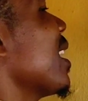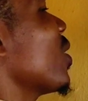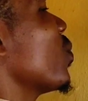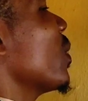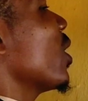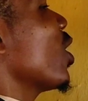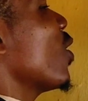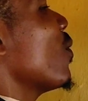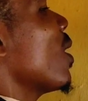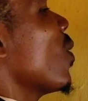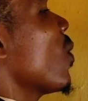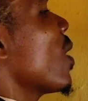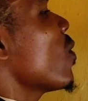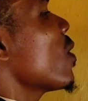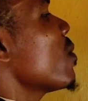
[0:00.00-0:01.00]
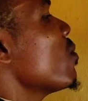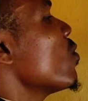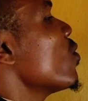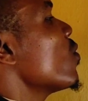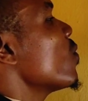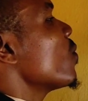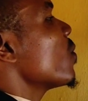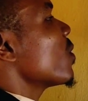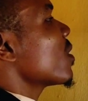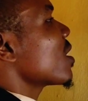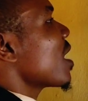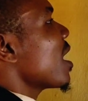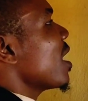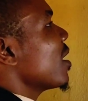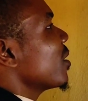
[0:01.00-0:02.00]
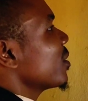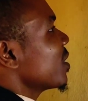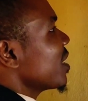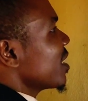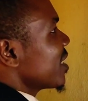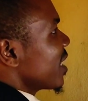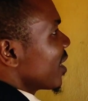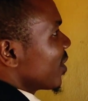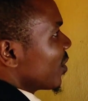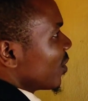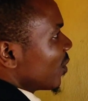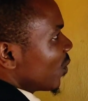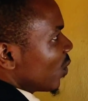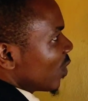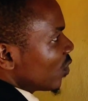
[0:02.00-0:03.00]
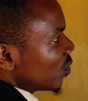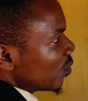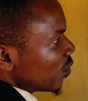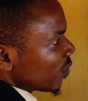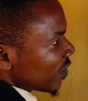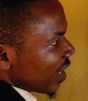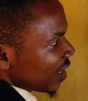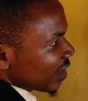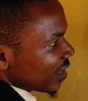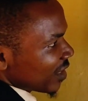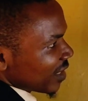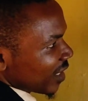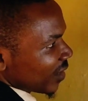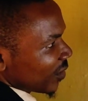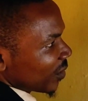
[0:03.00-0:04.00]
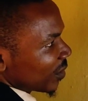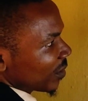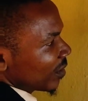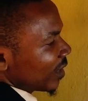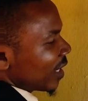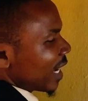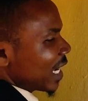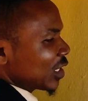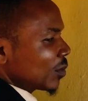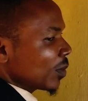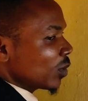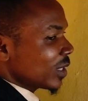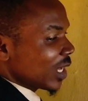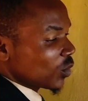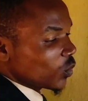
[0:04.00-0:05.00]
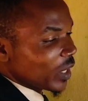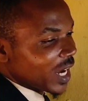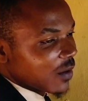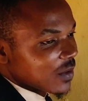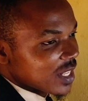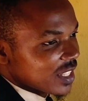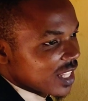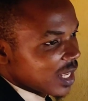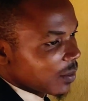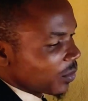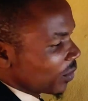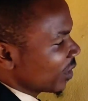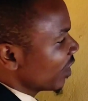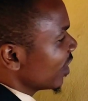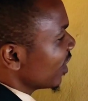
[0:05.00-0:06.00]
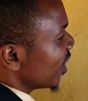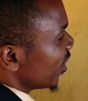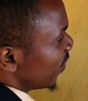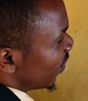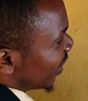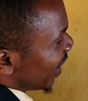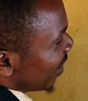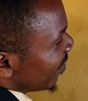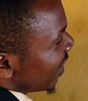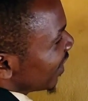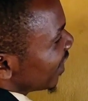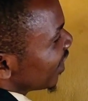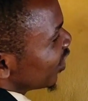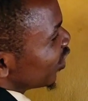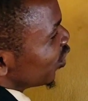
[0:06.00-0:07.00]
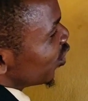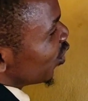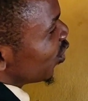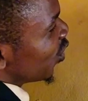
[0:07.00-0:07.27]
that we cover when we move around this circle. When we move around this circle, assuming that we have a tape, if you can make it to